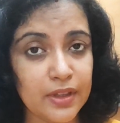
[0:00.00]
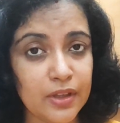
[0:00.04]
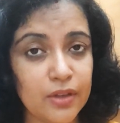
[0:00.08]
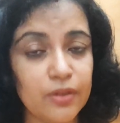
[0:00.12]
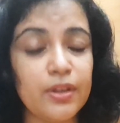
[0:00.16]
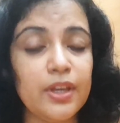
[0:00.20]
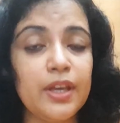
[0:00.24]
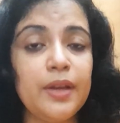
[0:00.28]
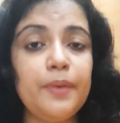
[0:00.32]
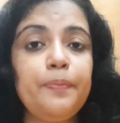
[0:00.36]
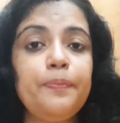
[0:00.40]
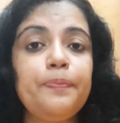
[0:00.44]

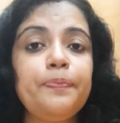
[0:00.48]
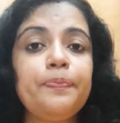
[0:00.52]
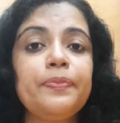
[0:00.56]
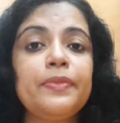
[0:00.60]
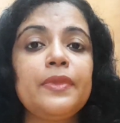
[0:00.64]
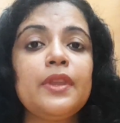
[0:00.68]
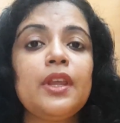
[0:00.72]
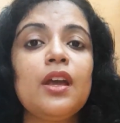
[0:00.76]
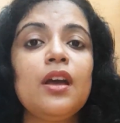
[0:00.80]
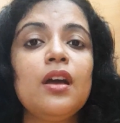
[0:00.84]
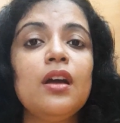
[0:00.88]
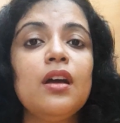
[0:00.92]
Okay,
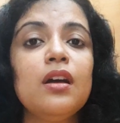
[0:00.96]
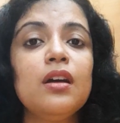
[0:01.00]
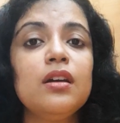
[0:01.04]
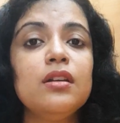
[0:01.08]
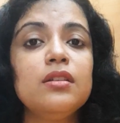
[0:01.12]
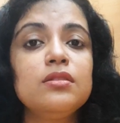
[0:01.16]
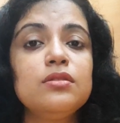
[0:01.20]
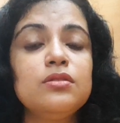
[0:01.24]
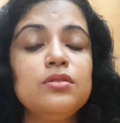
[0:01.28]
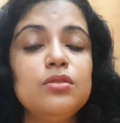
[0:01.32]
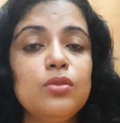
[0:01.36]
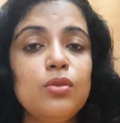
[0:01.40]

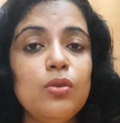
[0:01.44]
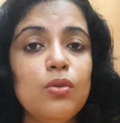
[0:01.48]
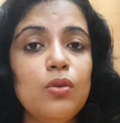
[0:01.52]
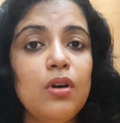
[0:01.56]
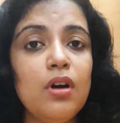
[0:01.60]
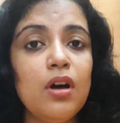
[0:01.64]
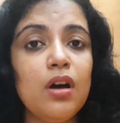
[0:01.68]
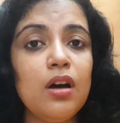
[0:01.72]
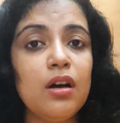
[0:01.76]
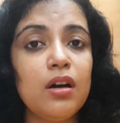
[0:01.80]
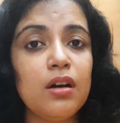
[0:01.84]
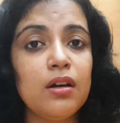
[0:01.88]
so
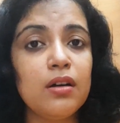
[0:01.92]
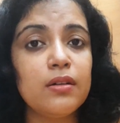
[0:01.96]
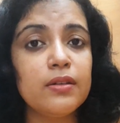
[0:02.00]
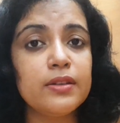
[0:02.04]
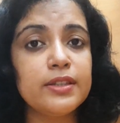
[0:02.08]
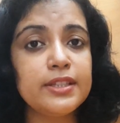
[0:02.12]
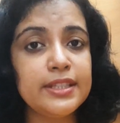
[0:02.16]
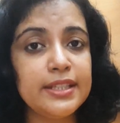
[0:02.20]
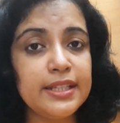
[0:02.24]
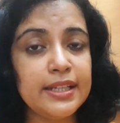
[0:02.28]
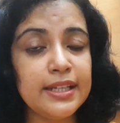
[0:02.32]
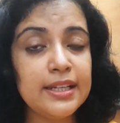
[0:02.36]

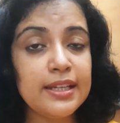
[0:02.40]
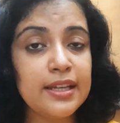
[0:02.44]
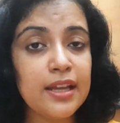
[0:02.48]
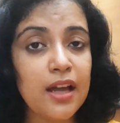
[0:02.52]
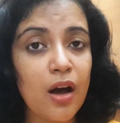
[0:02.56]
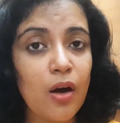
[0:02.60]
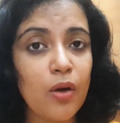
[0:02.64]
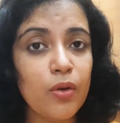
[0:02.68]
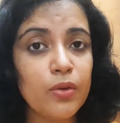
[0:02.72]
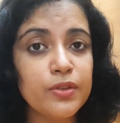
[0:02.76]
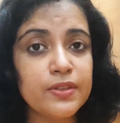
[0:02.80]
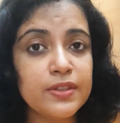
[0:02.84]
till
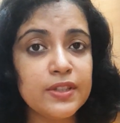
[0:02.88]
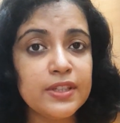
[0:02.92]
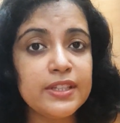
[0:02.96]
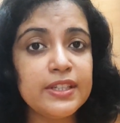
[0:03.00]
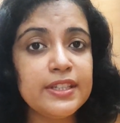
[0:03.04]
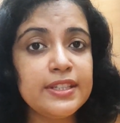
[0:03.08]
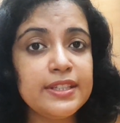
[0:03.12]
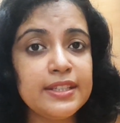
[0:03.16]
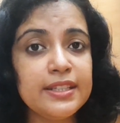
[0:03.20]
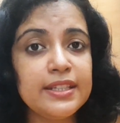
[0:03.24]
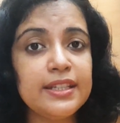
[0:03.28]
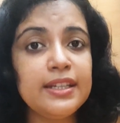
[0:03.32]
now
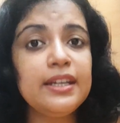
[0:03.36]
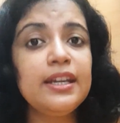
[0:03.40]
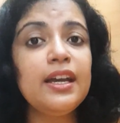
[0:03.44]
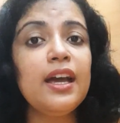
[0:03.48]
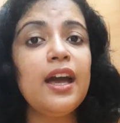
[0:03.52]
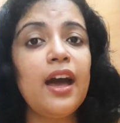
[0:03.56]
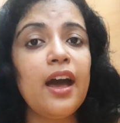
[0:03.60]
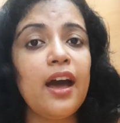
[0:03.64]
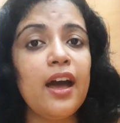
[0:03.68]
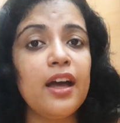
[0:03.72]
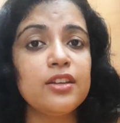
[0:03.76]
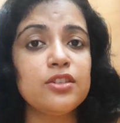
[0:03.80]
CDC
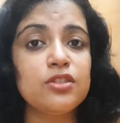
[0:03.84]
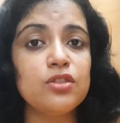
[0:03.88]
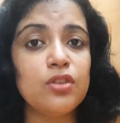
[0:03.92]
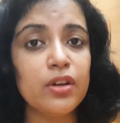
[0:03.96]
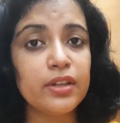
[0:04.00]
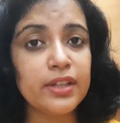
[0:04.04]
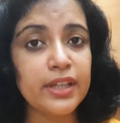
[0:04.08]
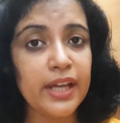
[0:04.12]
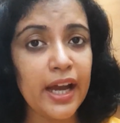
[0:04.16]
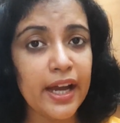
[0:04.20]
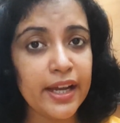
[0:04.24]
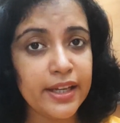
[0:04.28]
has
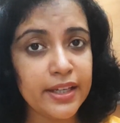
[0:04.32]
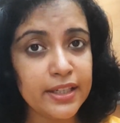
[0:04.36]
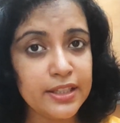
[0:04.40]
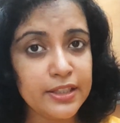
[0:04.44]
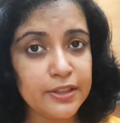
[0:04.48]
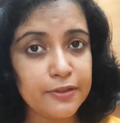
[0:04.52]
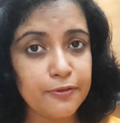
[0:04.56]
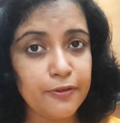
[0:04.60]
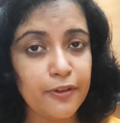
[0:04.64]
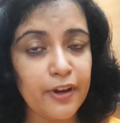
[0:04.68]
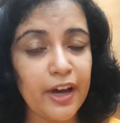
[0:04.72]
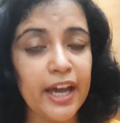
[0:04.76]
not
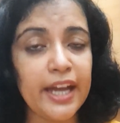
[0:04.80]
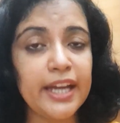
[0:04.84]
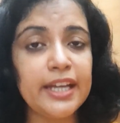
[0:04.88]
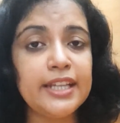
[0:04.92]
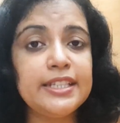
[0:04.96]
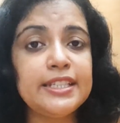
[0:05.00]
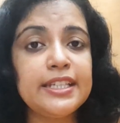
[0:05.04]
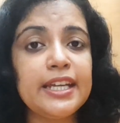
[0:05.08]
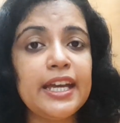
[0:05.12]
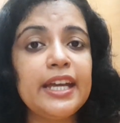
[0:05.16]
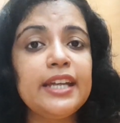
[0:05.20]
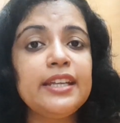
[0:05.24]

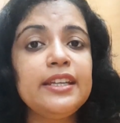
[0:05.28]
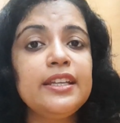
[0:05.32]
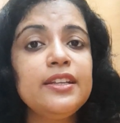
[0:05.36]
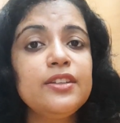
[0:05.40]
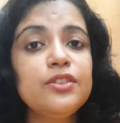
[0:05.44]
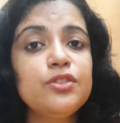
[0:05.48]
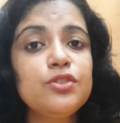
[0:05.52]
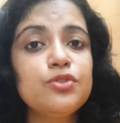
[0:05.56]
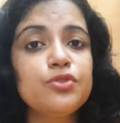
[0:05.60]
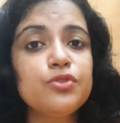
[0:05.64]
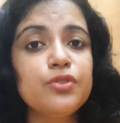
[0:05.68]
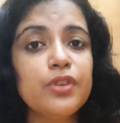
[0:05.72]
identified any
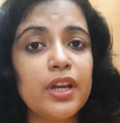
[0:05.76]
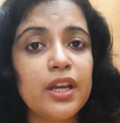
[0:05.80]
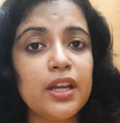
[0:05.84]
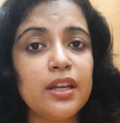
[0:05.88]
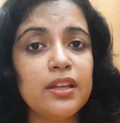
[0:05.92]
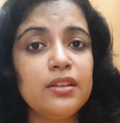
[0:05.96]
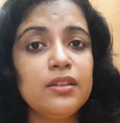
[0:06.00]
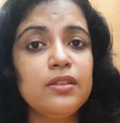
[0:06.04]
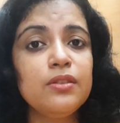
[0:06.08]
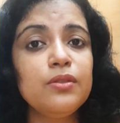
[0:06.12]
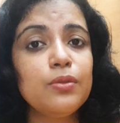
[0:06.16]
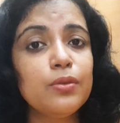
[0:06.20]

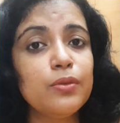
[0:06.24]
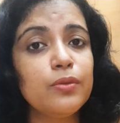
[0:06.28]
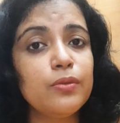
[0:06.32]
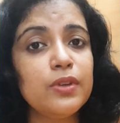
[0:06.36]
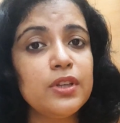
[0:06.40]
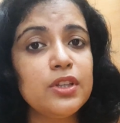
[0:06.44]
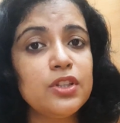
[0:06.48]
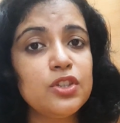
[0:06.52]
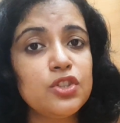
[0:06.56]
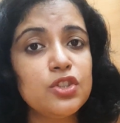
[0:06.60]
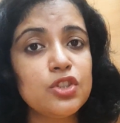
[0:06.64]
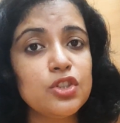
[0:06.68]
strain
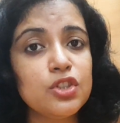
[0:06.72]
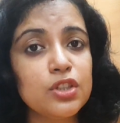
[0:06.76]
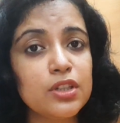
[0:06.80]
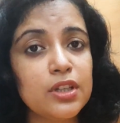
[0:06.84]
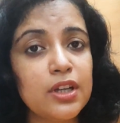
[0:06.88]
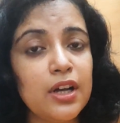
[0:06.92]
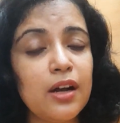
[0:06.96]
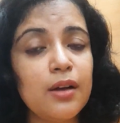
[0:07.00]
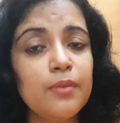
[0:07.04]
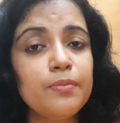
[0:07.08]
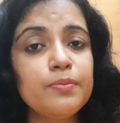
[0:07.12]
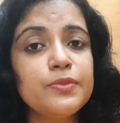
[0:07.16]
which
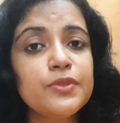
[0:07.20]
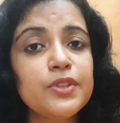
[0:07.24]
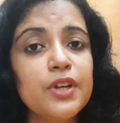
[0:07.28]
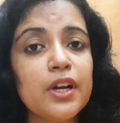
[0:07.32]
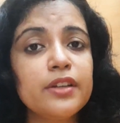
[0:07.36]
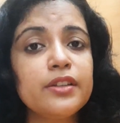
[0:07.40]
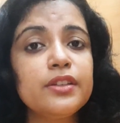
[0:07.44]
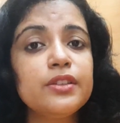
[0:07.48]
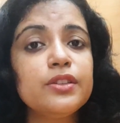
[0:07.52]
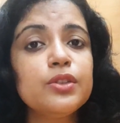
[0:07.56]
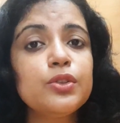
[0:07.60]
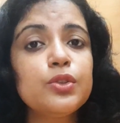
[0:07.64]
comes
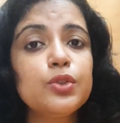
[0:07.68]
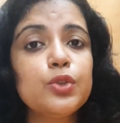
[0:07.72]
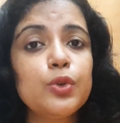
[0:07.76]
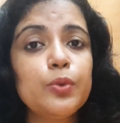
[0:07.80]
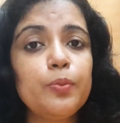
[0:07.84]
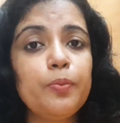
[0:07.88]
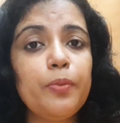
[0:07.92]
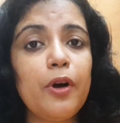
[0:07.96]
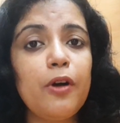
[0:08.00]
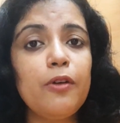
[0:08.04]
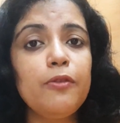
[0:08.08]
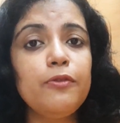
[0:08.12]
under the
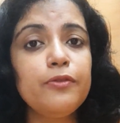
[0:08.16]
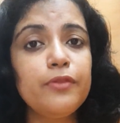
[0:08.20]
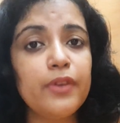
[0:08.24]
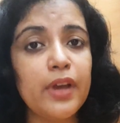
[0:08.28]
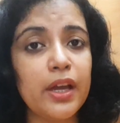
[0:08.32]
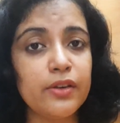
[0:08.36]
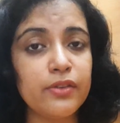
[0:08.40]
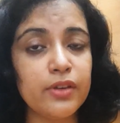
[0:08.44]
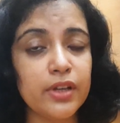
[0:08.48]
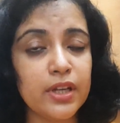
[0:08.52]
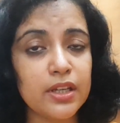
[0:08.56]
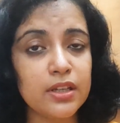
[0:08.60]
group of
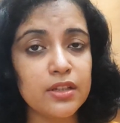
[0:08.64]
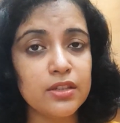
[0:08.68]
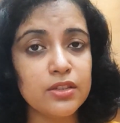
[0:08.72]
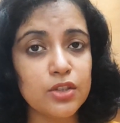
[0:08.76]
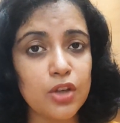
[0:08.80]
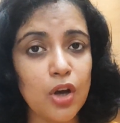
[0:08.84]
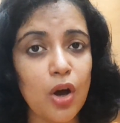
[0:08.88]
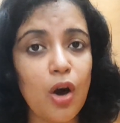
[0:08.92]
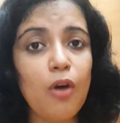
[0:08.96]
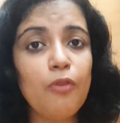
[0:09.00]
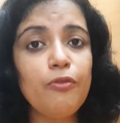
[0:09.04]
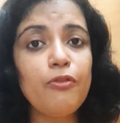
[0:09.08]

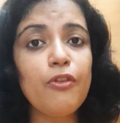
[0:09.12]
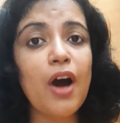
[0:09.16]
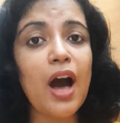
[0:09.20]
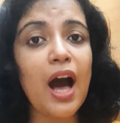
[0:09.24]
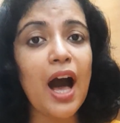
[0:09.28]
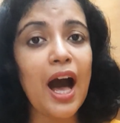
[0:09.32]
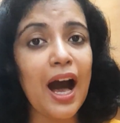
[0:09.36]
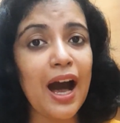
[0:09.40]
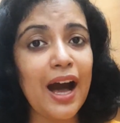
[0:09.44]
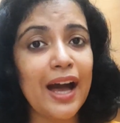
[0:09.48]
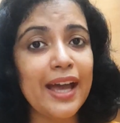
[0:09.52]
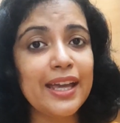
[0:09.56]
variant of
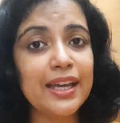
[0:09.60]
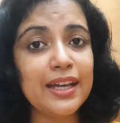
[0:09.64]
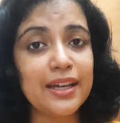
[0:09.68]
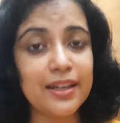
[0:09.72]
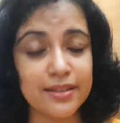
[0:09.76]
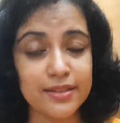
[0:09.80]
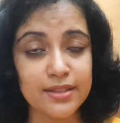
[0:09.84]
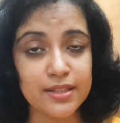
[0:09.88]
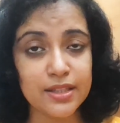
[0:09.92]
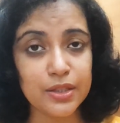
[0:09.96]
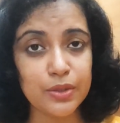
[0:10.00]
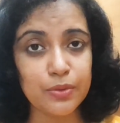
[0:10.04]
high
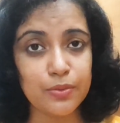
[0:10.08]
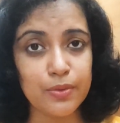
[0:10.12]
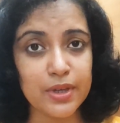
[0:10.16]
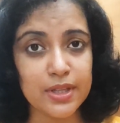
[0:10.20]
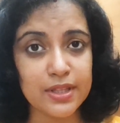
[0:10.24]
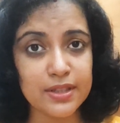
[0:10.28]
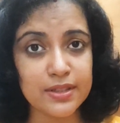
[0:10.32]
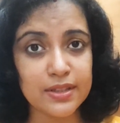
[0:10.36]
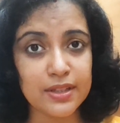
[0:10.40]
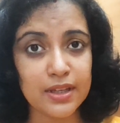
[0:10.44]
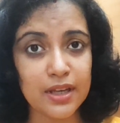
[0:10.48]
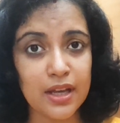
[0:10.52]

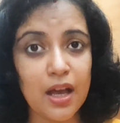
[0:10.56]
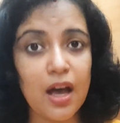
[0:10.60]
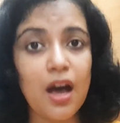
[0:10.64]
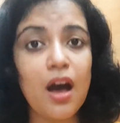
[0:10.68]
consequence,